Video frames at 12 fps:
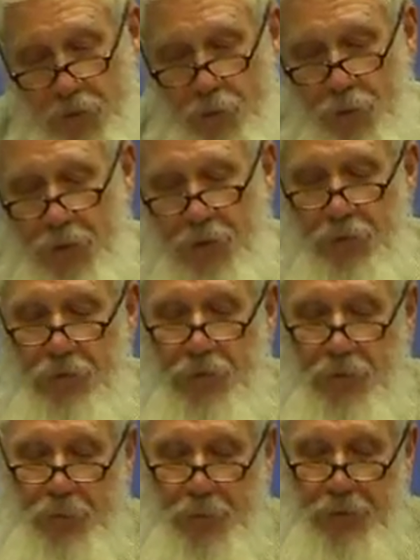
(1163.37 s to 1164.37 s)
a cooler
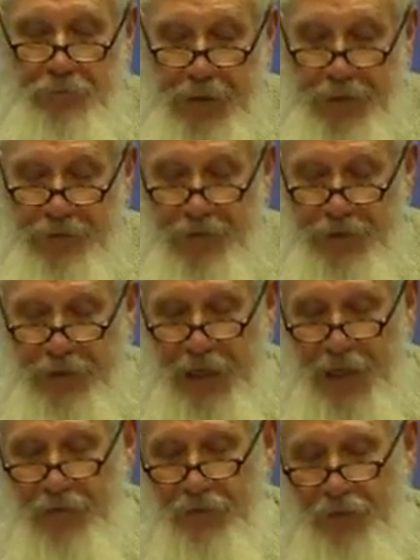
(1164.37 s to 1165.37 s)
Europe, and raising
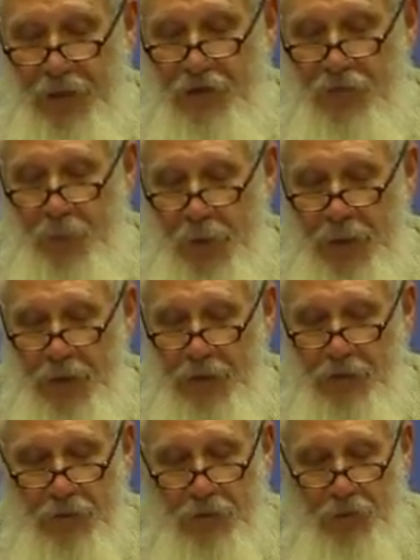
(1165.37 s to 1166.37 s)
tax rates may
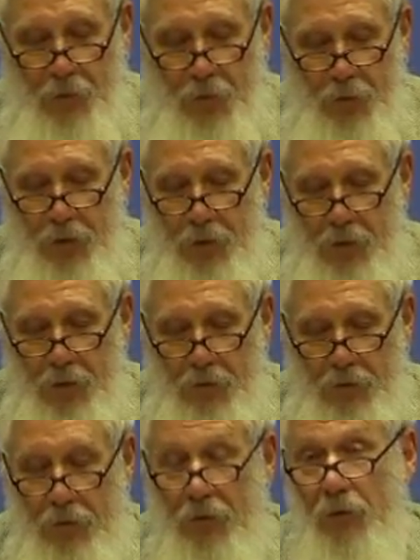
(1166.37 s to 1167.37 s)
lead
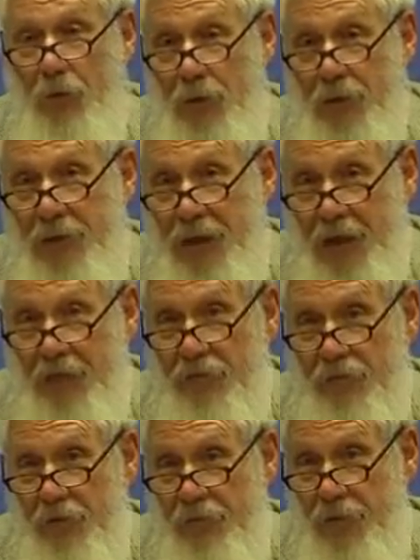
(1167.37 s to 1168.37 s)
to lower
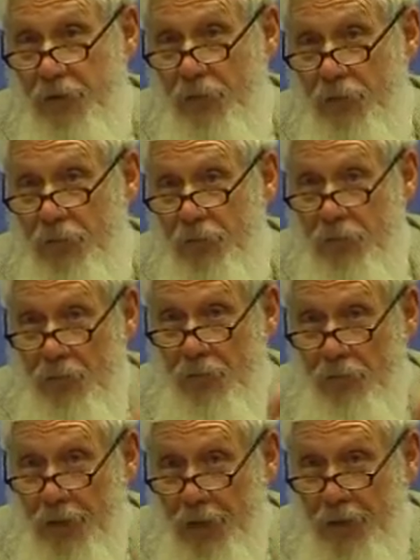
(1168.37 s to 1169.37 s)
tax revenues.
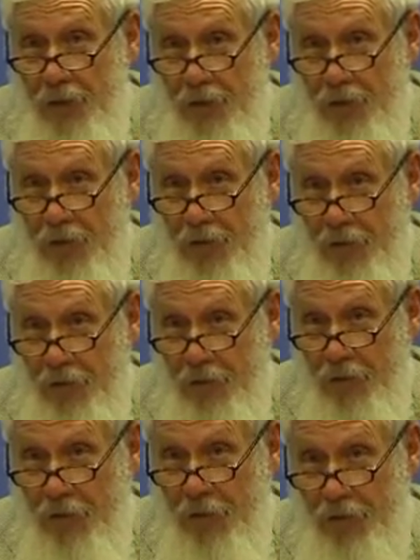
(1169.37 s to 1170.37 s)
Okay?
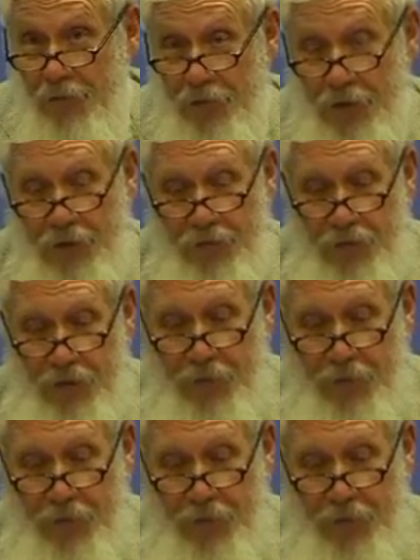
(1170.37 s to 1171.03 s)
A contradiction,